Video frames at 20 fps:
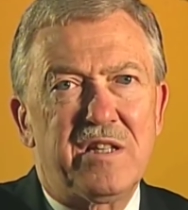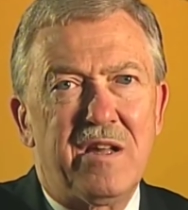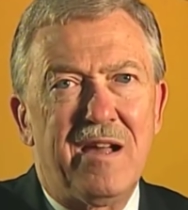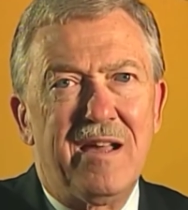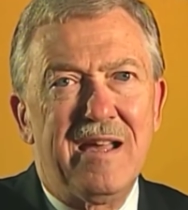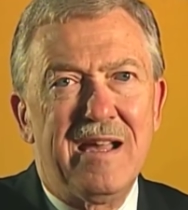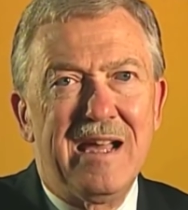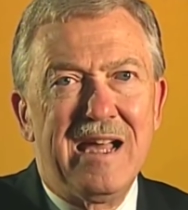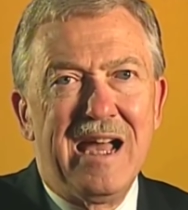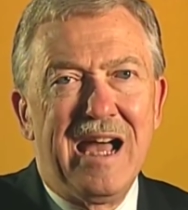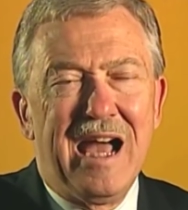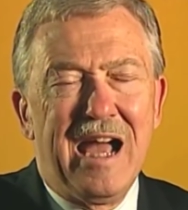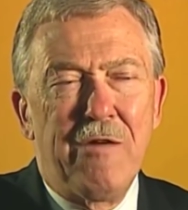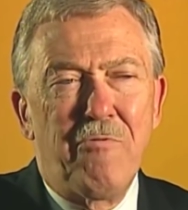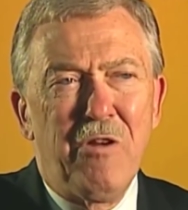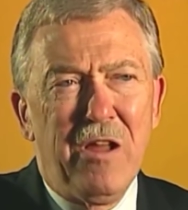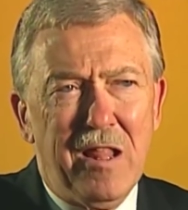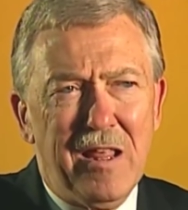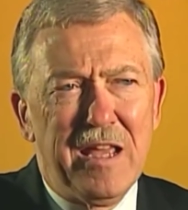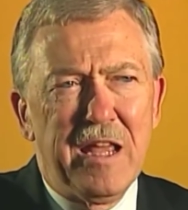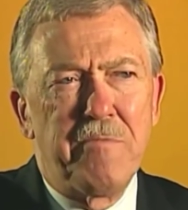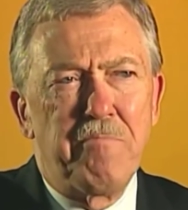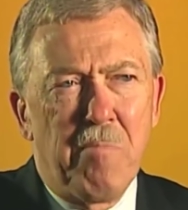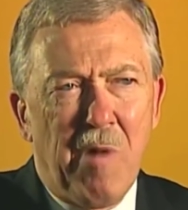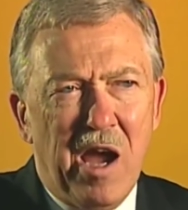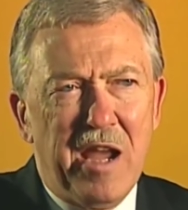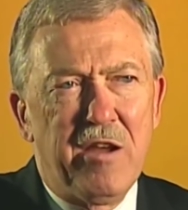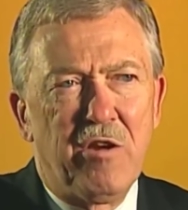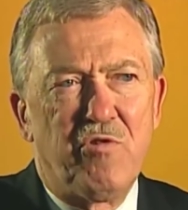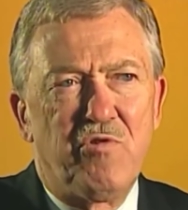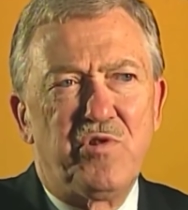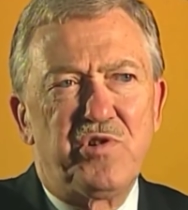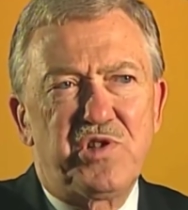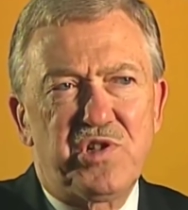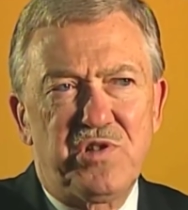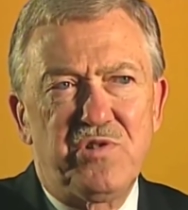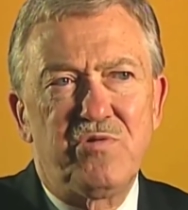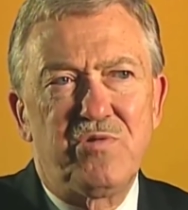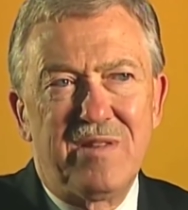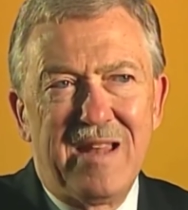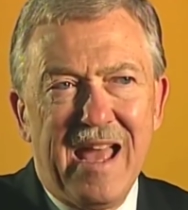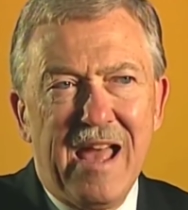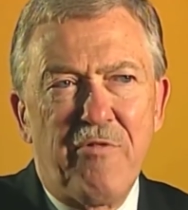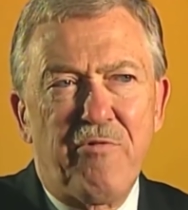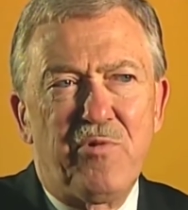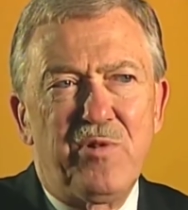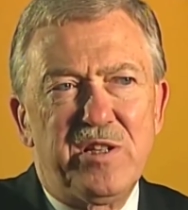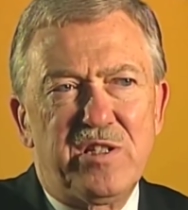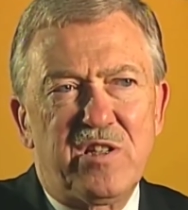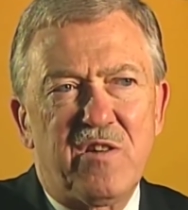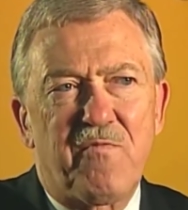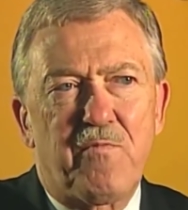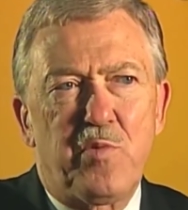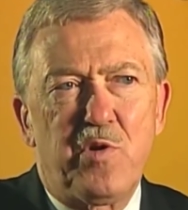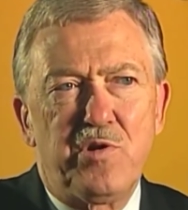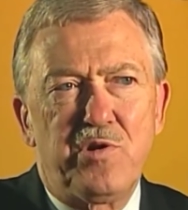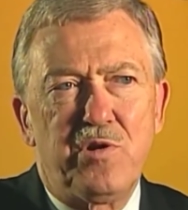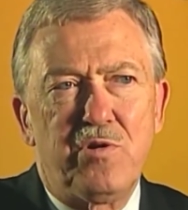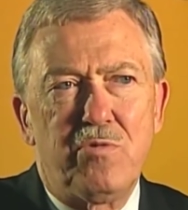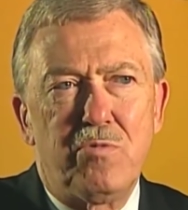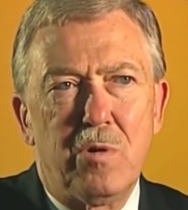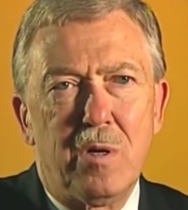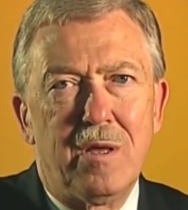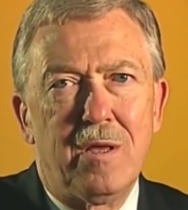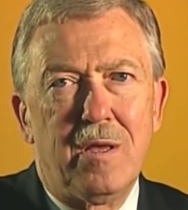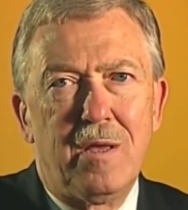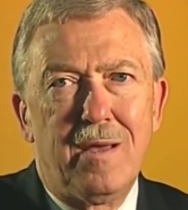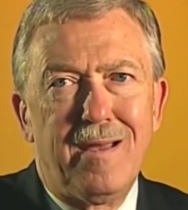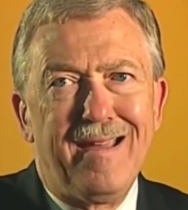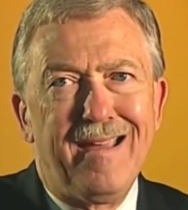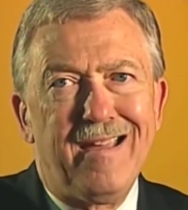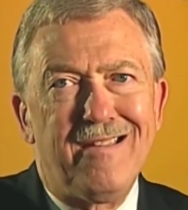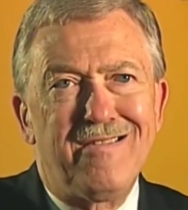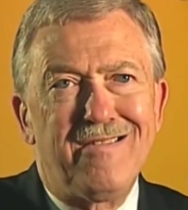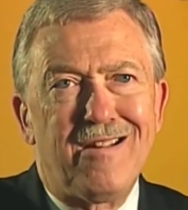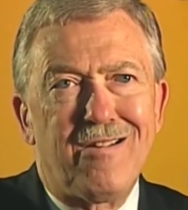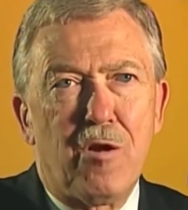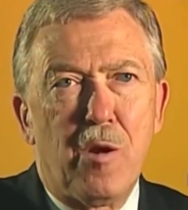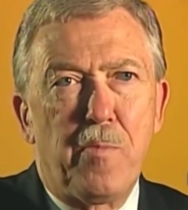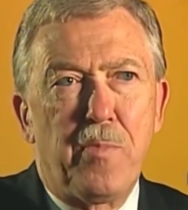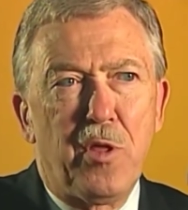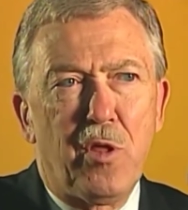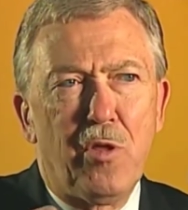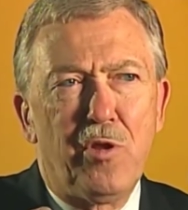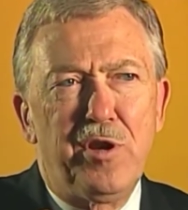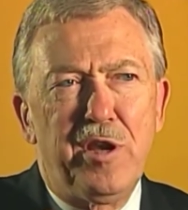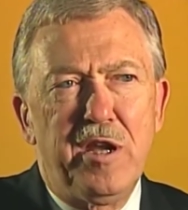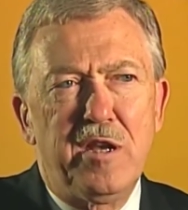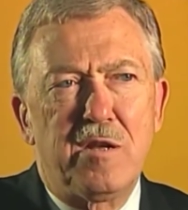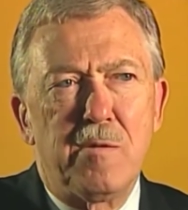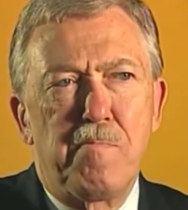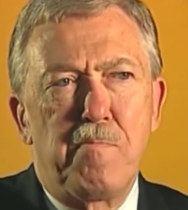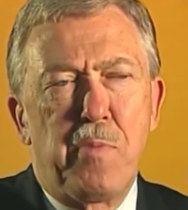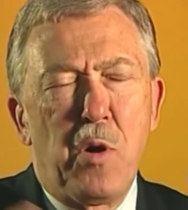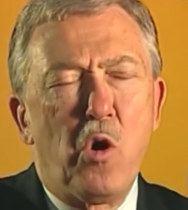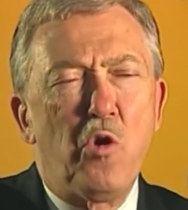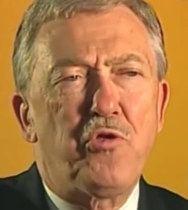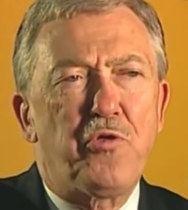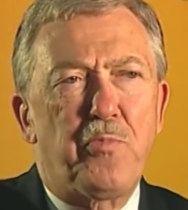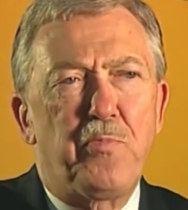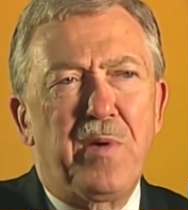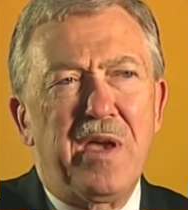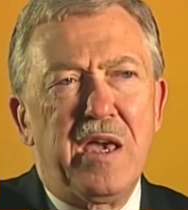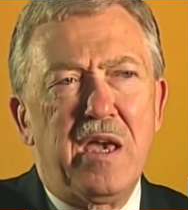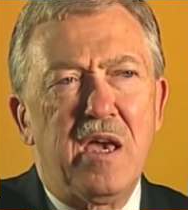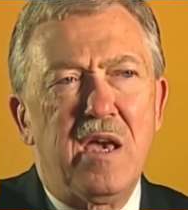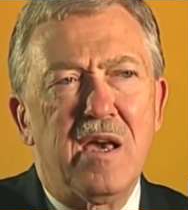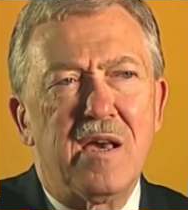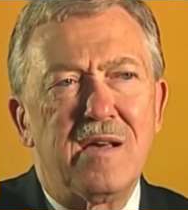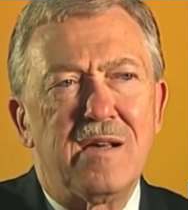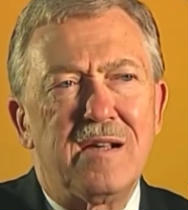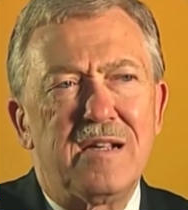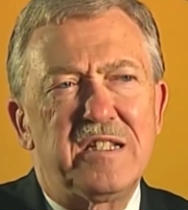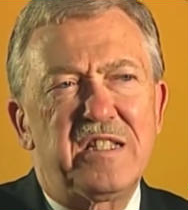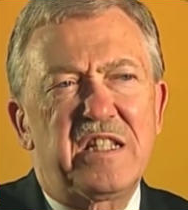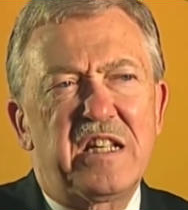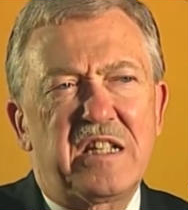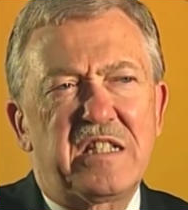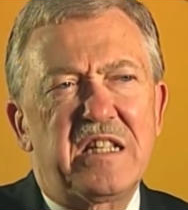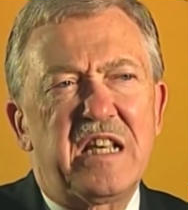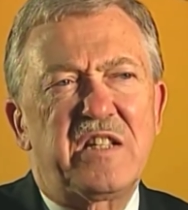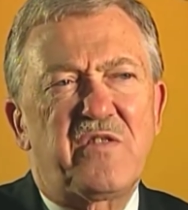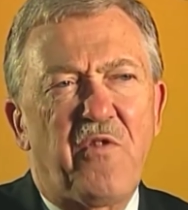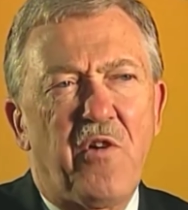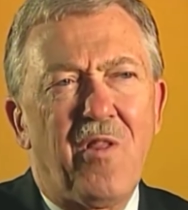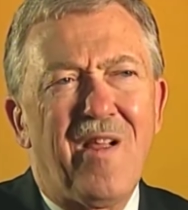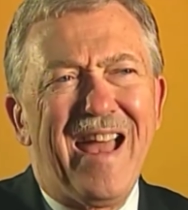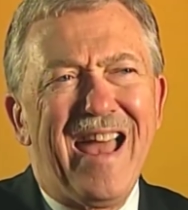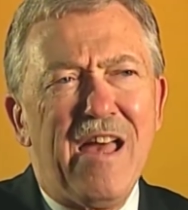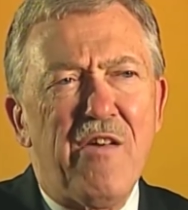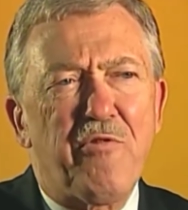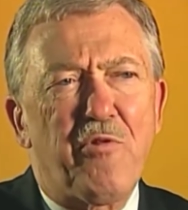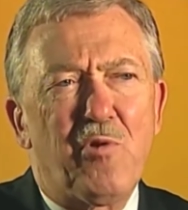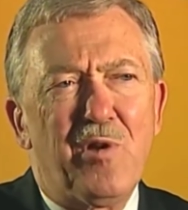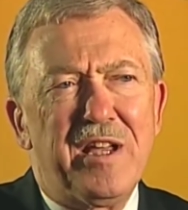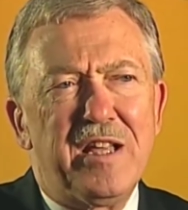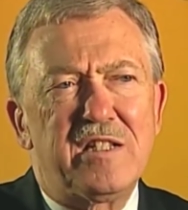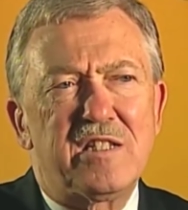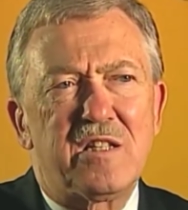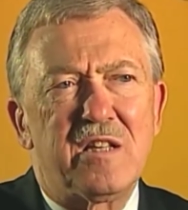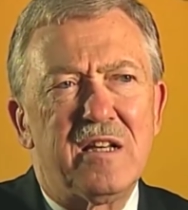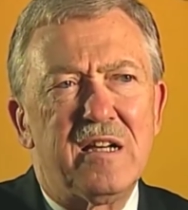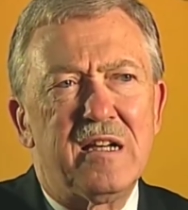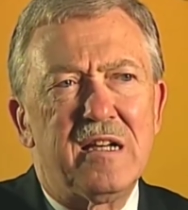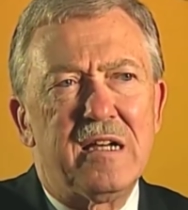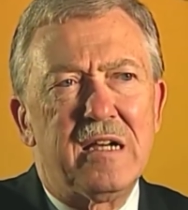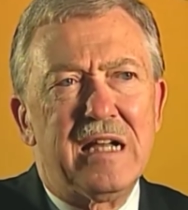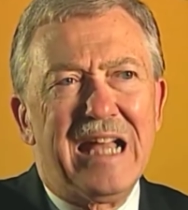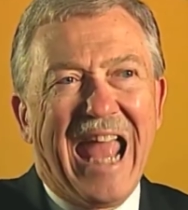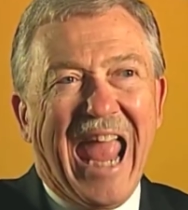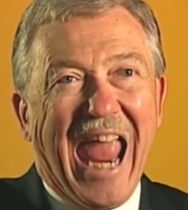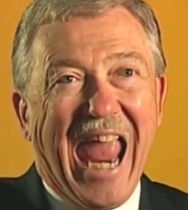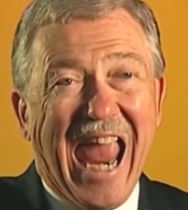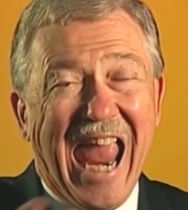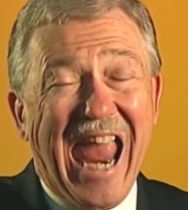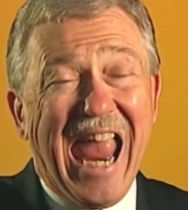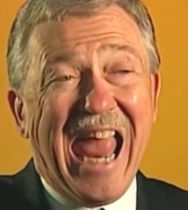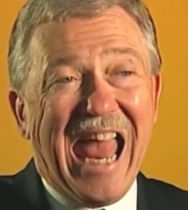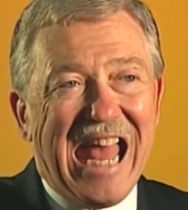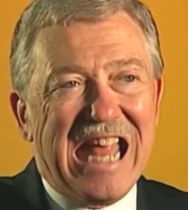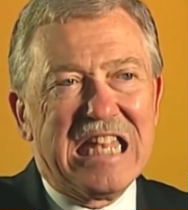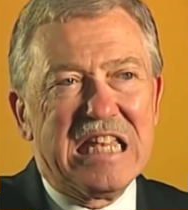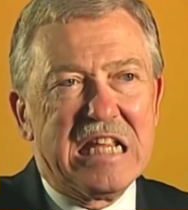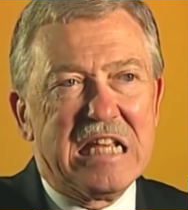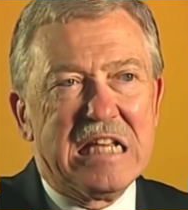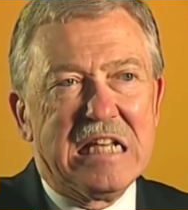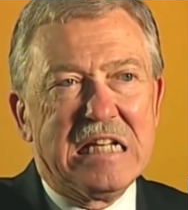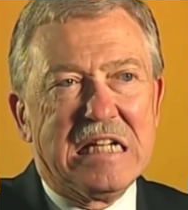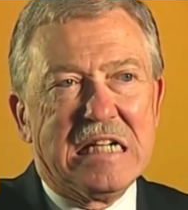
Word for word: So I, I really admire the student athletes of Purdue in their ability to both be successful athletes and